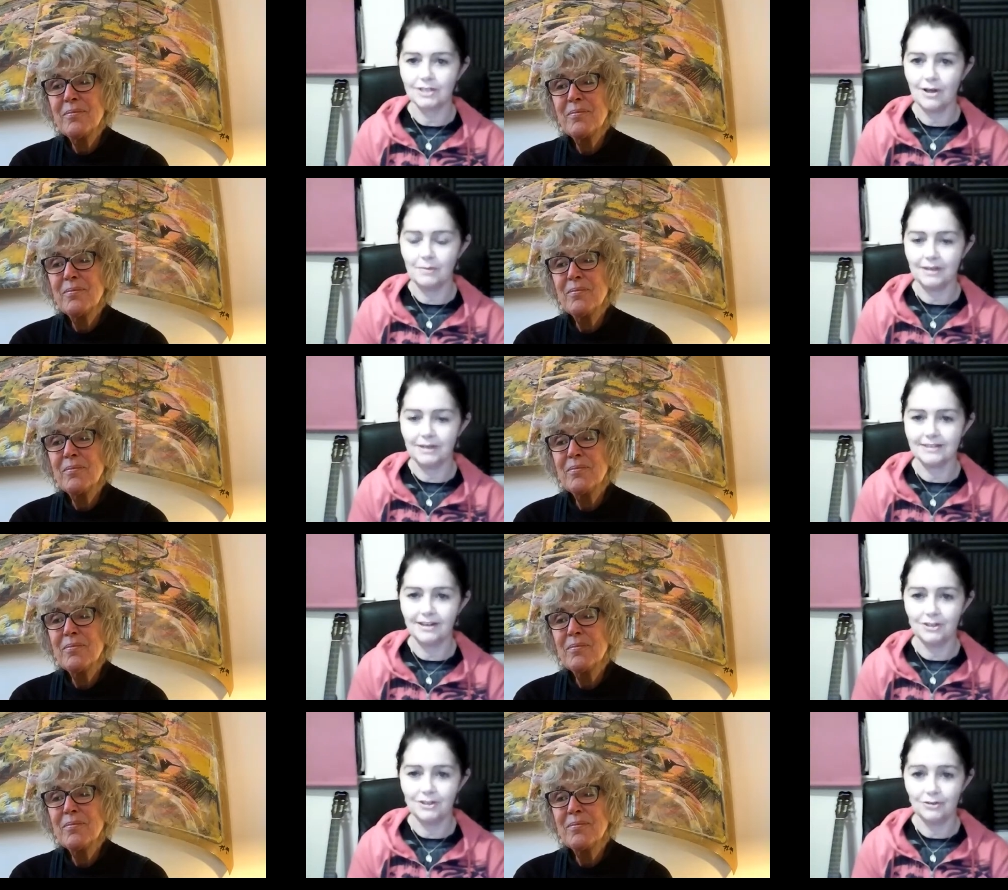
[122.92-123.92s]
Speaker 1: time because
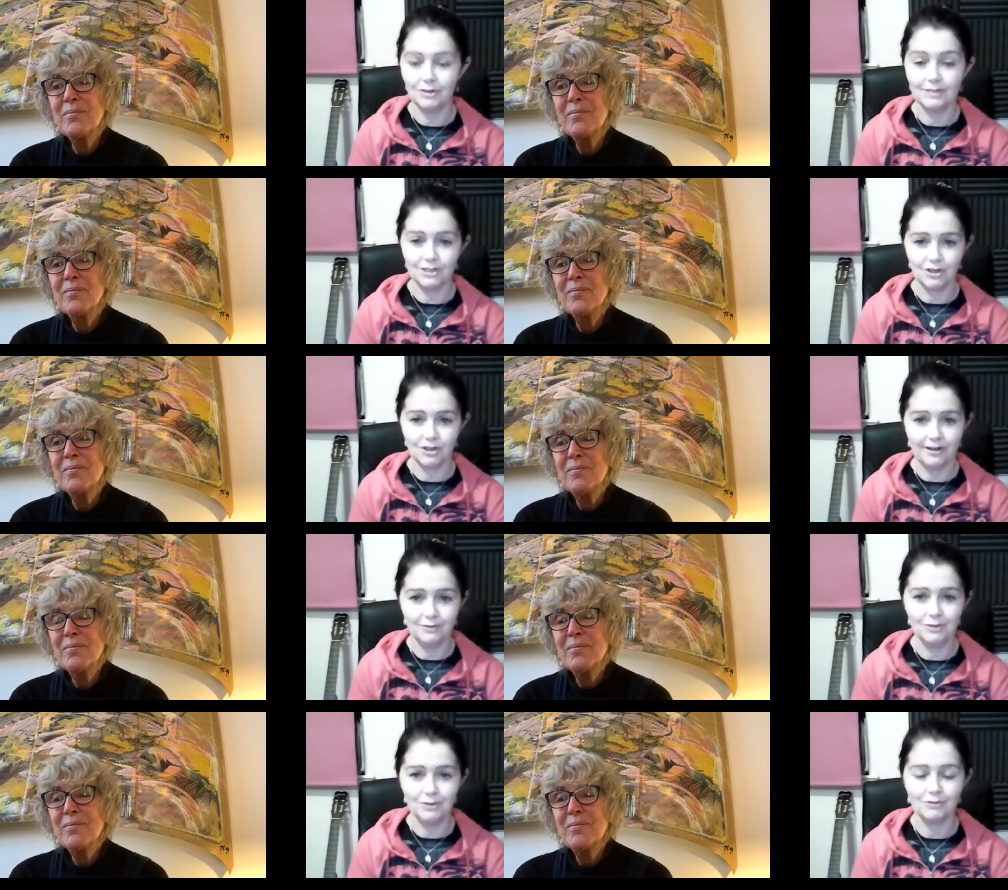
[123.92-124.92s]
I knew you as a
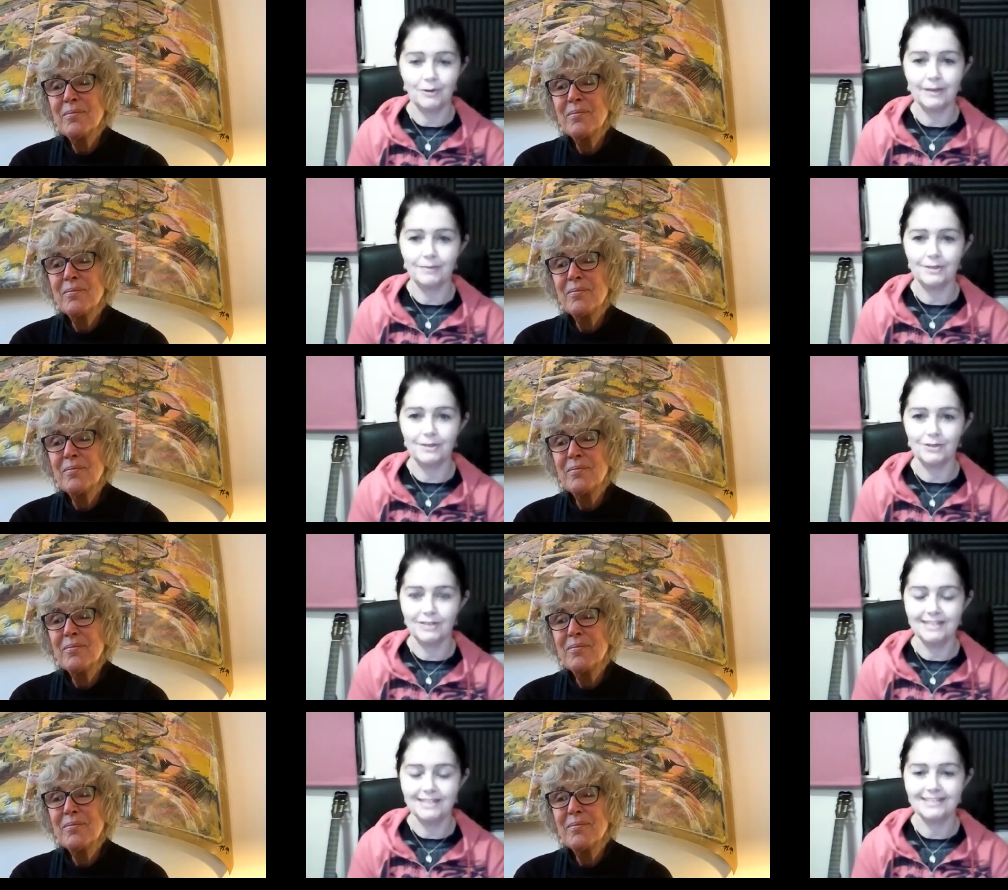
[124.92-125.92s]
child growing up in
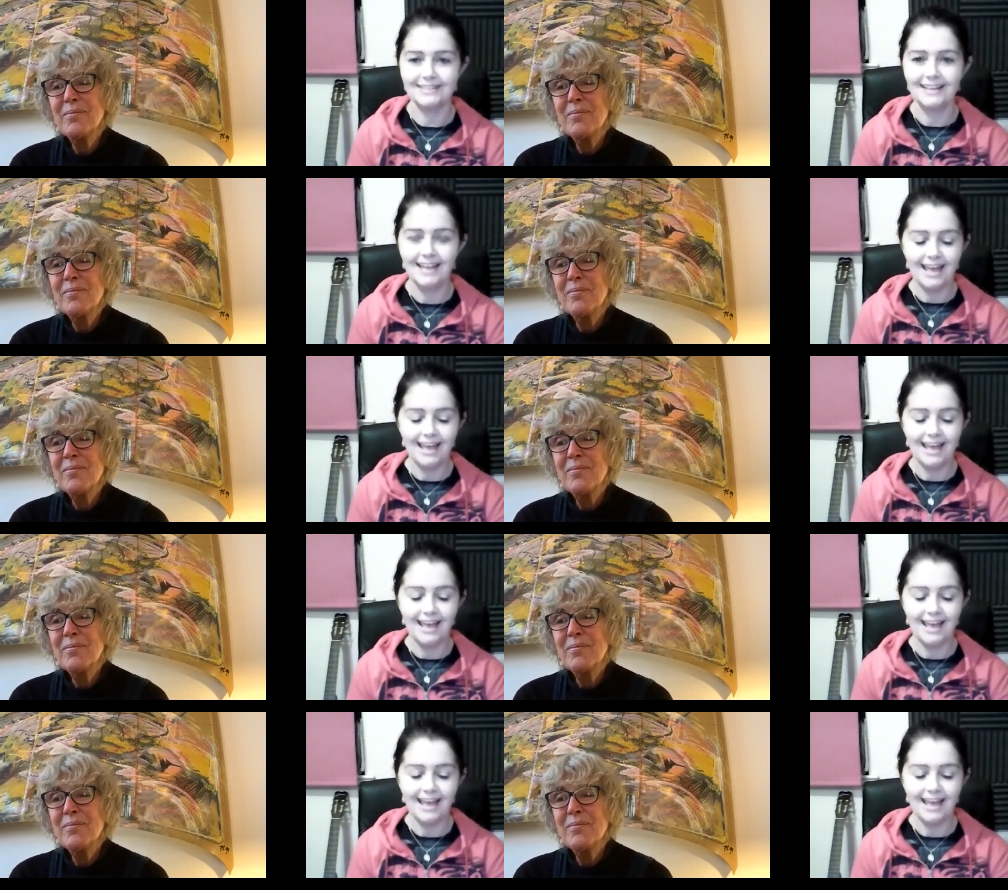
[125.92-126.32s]
Greece.